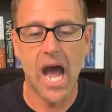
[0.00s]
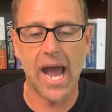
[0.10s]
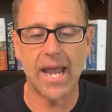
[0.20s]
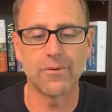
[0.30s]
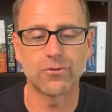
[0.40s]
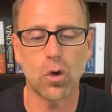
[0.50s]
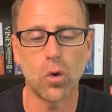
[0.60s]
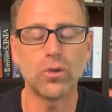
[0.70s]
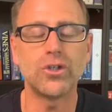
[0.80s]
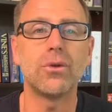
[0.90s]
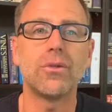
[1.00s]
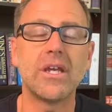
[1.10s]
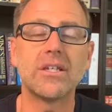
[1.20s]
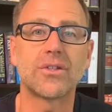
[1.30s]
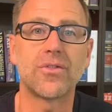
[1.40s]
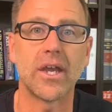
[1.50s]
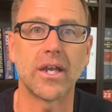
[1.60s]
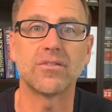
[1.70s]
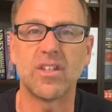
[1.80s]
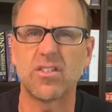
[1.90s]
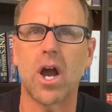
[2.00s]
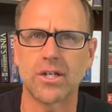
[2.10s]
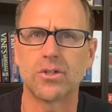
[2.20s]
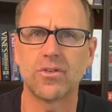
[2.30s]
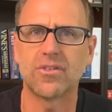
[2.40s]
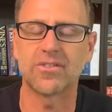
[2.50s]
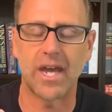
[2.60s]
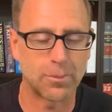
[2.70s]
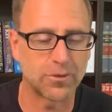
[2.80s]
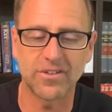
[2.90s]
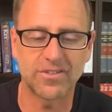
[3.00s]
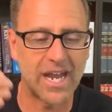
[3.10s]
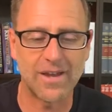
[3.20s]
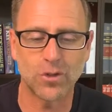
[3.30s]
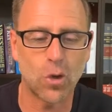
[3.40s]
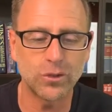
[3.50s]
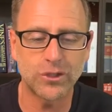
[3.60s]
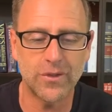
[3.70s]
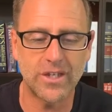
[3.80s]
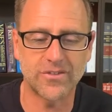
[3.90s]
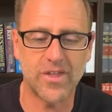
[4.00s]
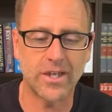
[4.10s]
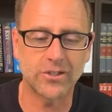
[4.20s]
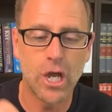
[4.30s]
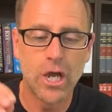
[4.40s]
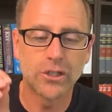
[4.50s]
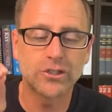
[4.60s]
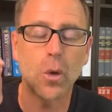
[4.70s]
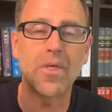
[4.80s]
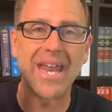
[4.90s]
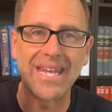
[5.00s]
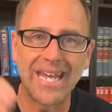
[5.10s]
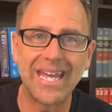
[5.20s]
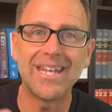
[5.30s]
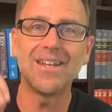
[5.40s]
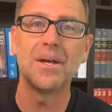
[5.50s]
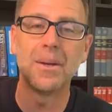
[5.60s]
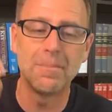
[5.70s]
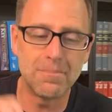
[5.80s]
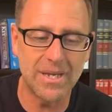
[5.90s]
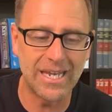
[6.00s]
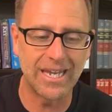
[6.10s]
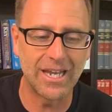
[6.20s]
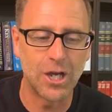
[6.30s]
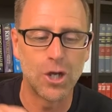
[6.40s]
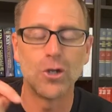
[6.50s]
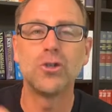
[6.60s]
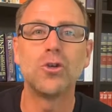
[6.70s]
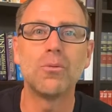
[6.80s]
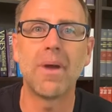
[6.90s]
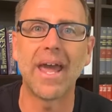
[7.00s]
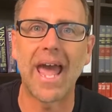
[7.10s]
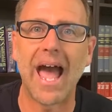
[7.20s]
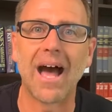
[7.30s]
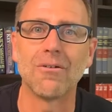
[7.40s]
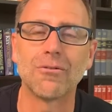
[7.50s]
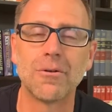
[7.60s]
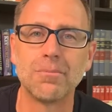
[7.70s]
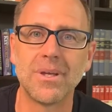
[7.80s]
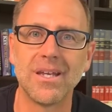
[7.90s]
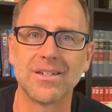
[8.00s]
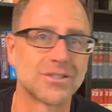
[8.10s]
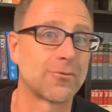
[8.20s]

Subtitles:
"I have told you these things." He's talking to his disciples. He said, "I have told you these things so that in me you may have peace."